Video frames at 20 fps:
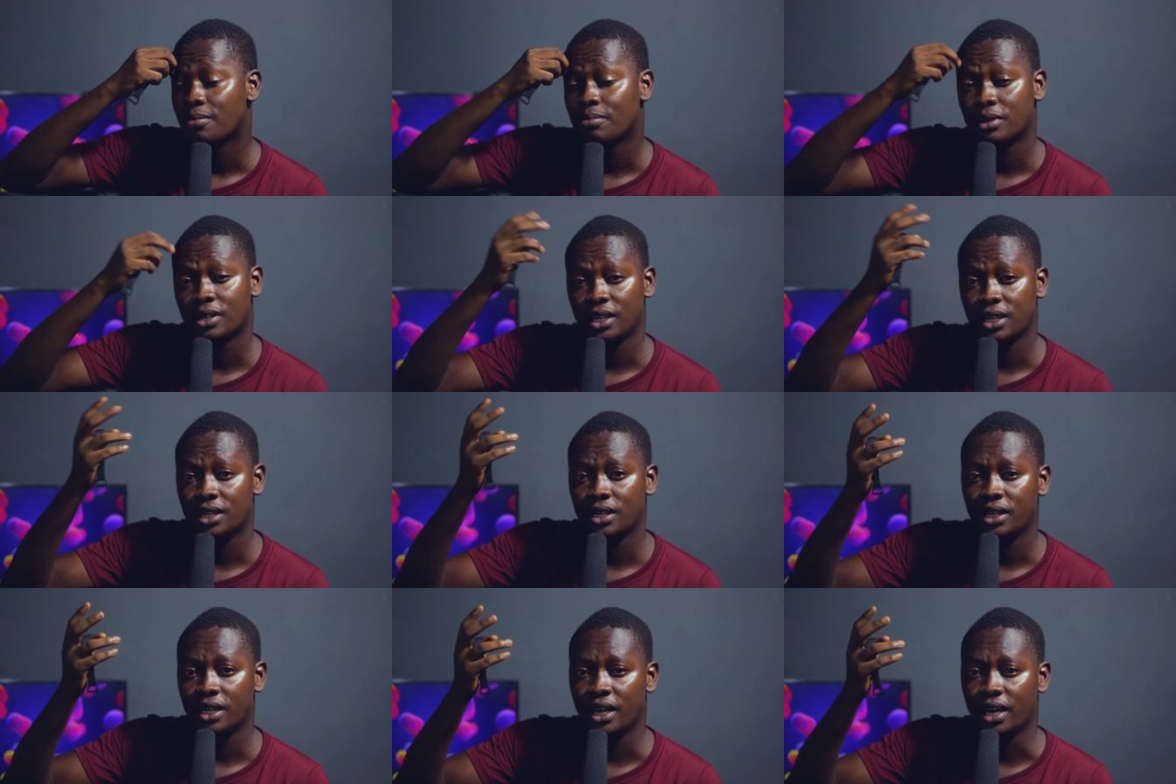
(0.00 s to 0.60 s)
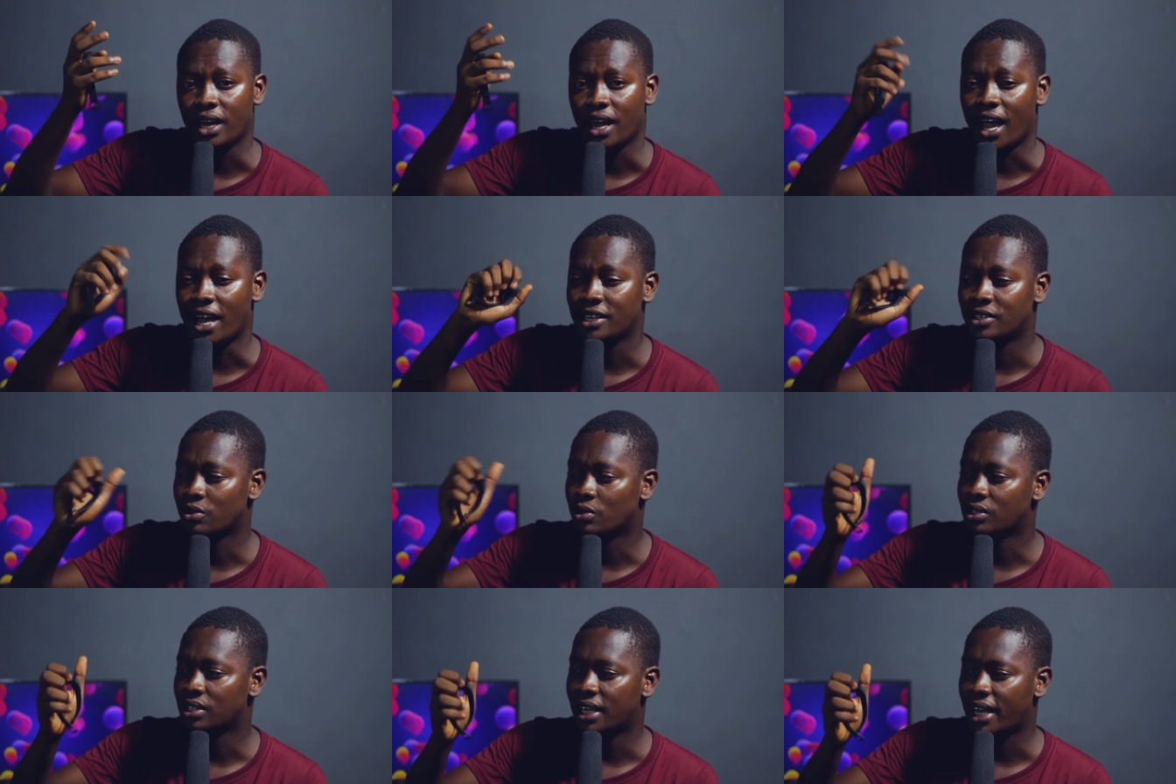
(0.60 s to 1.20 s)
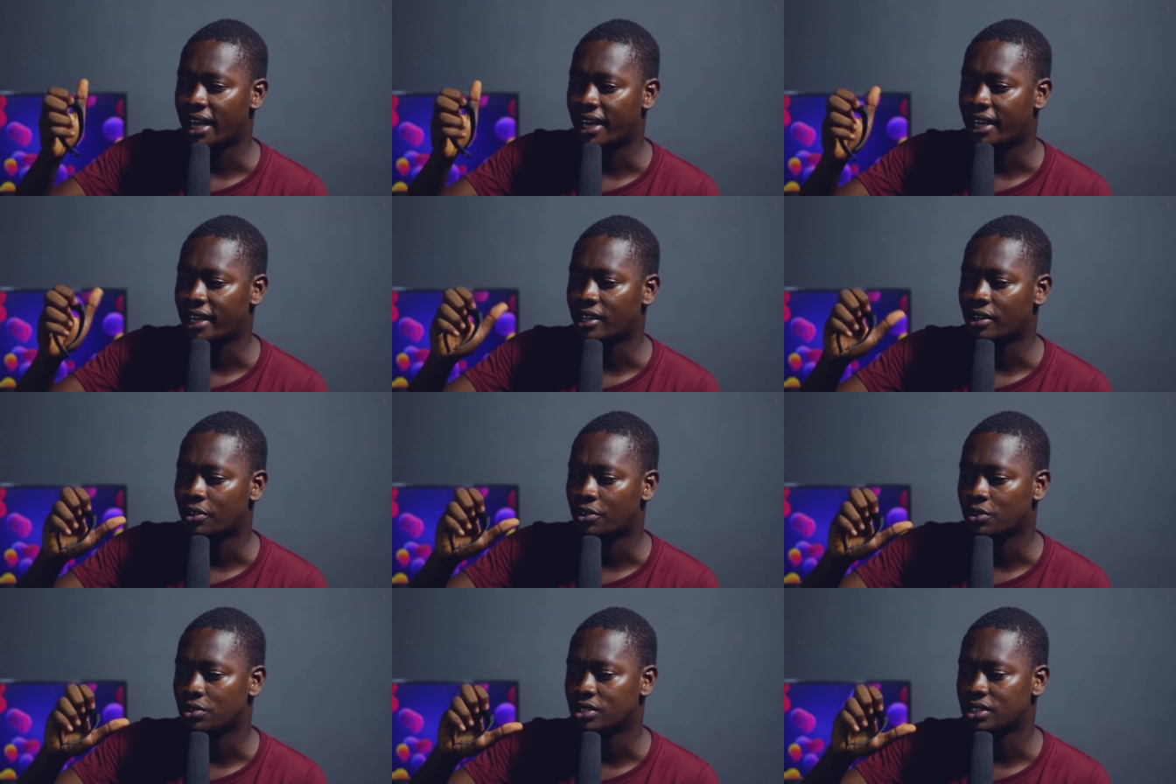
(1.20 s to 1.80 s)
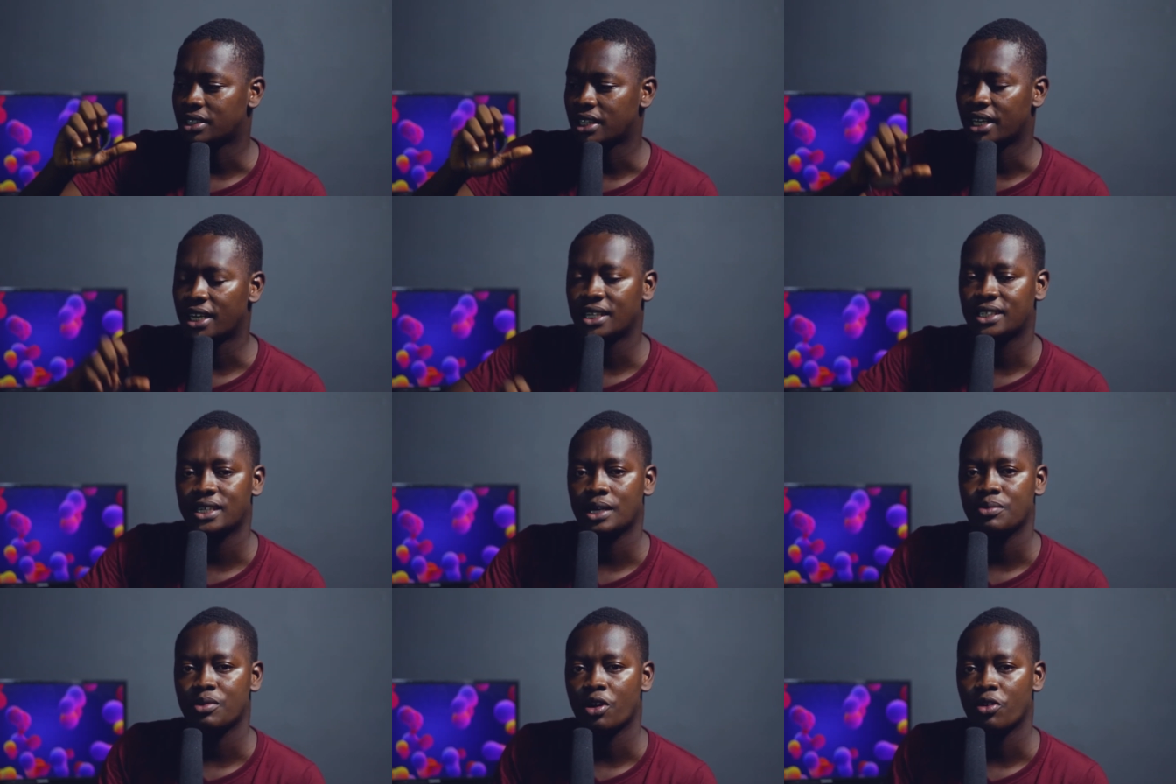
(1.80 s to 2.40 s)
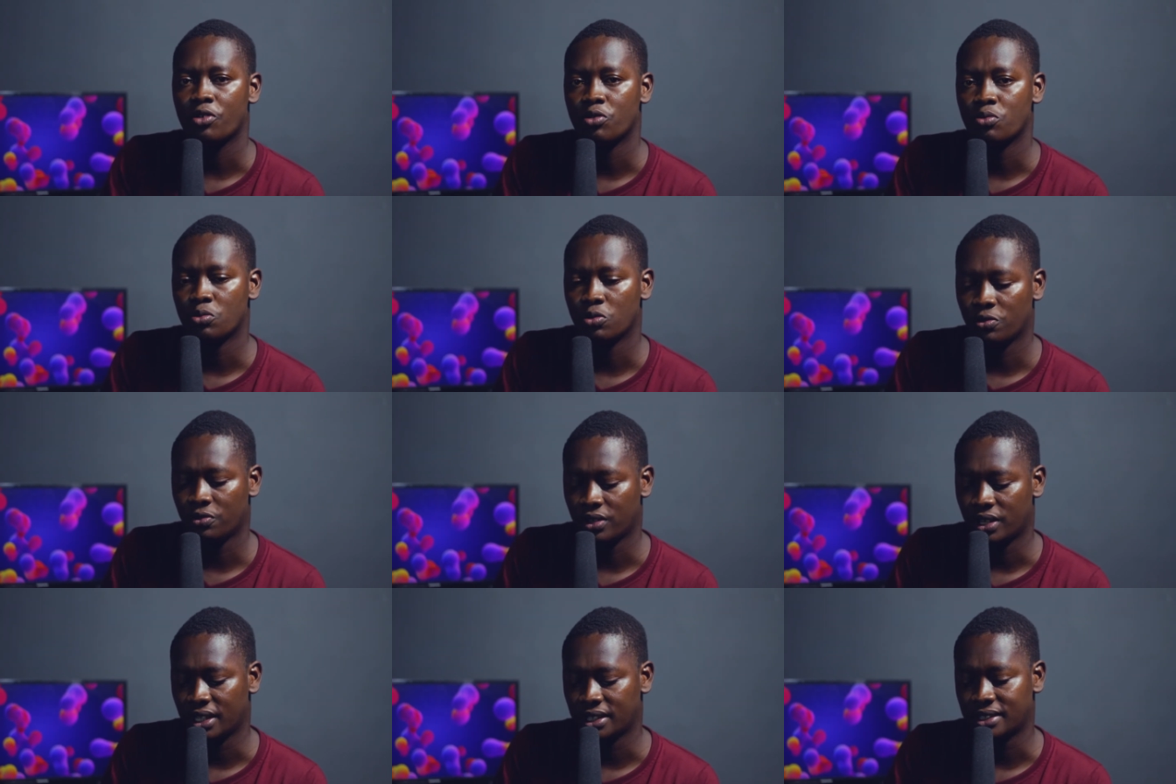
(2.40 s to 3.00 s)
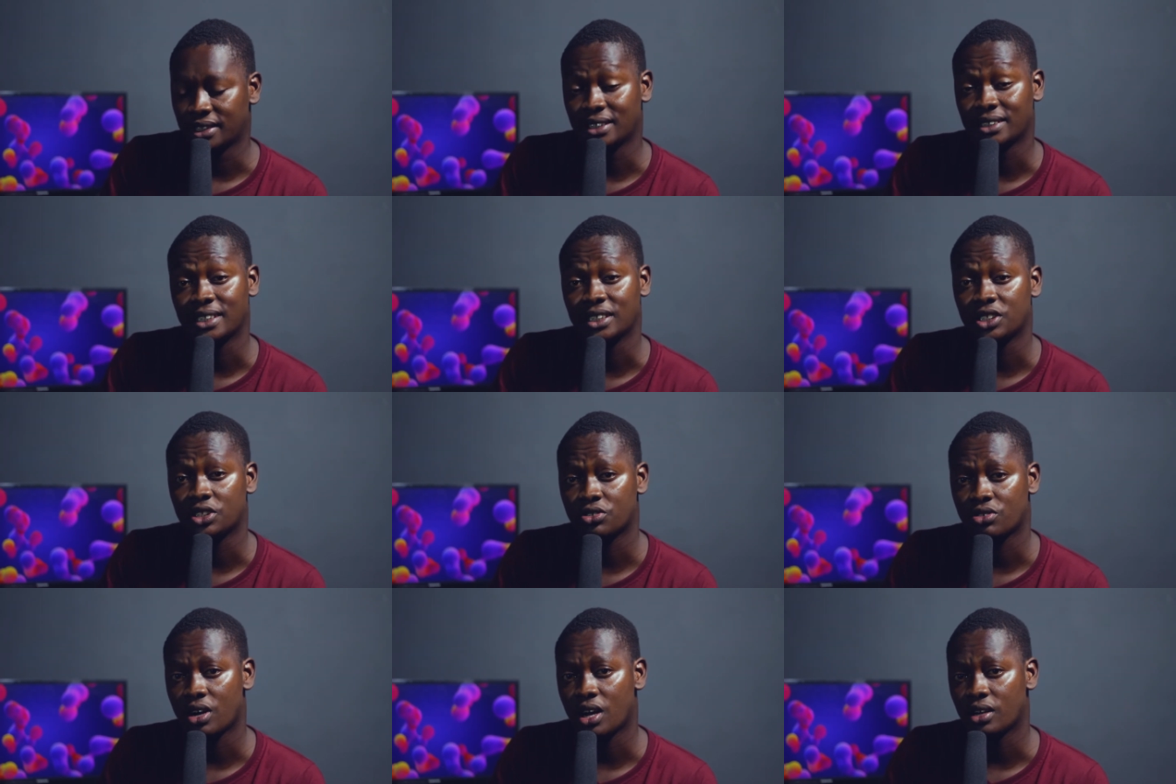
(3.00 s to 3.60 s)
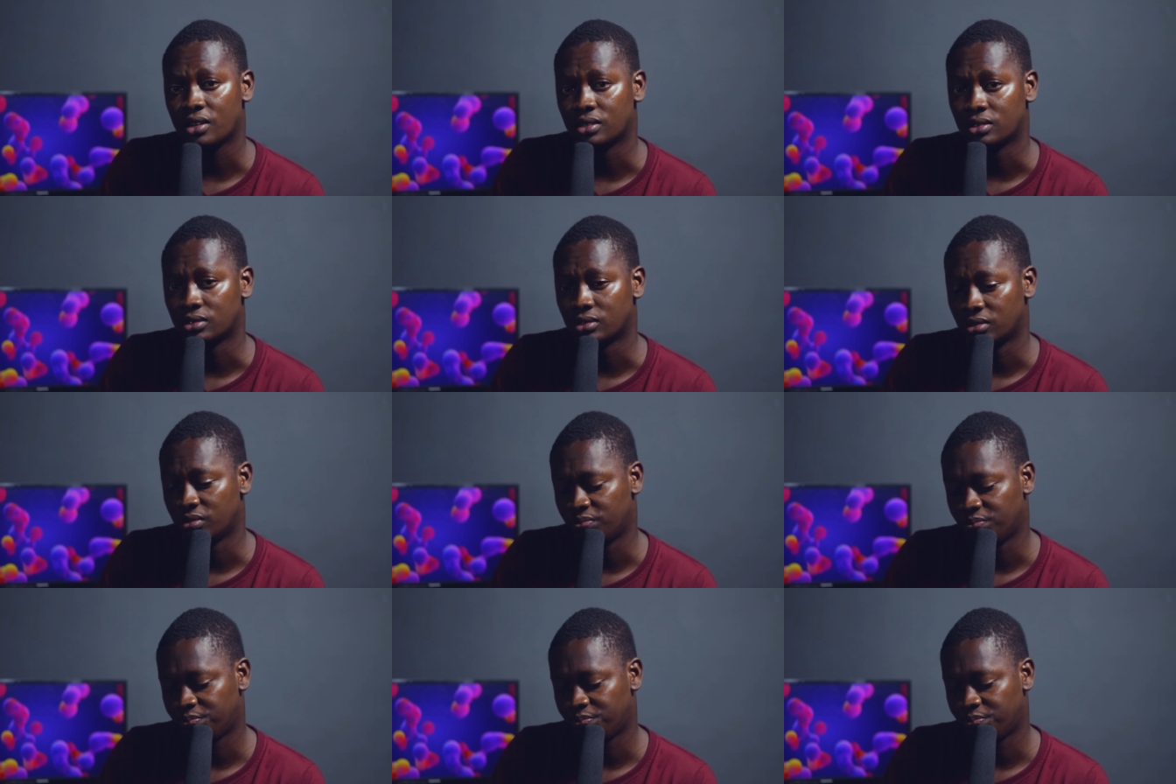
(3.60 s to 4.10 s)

But then, yeah, I don't like it because anytime you're removing it, it's a struggle.